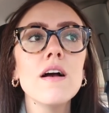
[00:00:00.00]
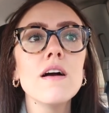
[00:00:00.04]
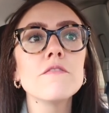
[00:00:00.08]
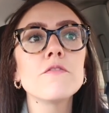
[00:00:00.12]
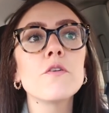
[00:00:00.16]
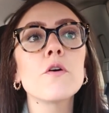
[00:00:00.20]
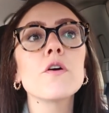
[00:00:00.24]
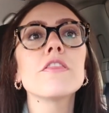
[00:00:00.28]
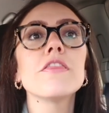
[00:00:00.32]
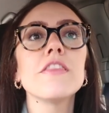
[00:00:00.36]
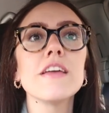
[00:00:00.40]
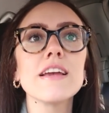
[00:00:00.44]

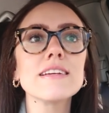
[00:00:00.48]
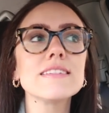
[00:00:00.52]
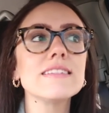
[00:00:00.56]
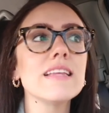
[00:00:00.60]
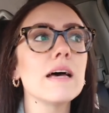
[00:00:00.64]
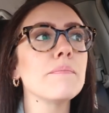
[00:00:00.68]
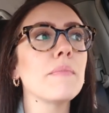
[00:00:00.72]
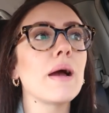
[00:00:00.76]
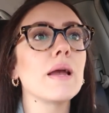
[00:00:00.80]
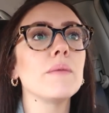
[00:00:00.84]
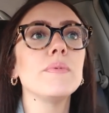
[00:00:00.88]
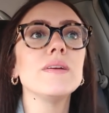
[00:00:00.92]
for things
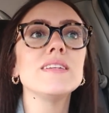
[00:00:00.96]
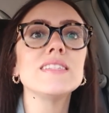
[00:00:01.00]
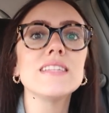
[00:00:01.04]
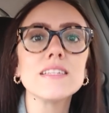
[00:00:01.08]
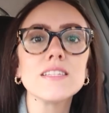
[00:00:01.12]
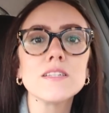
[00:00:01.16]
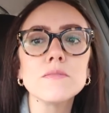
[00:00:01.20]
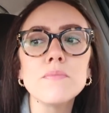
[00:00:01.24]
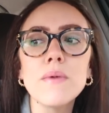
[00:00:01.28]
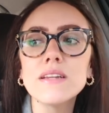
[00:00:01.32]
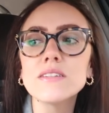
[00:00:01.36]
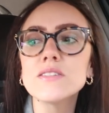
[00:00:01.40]
that might be
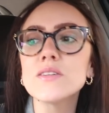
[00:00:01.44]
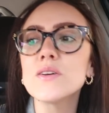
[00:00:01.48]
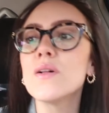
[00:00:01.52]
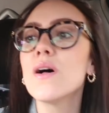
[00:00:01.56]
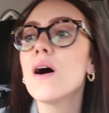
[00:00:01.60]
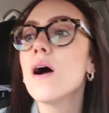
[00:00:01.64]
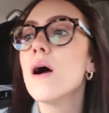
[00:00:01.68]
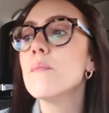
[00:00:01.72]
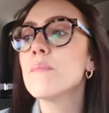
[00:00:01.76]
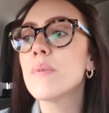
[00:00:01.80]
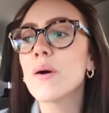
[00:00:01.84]
sentimental,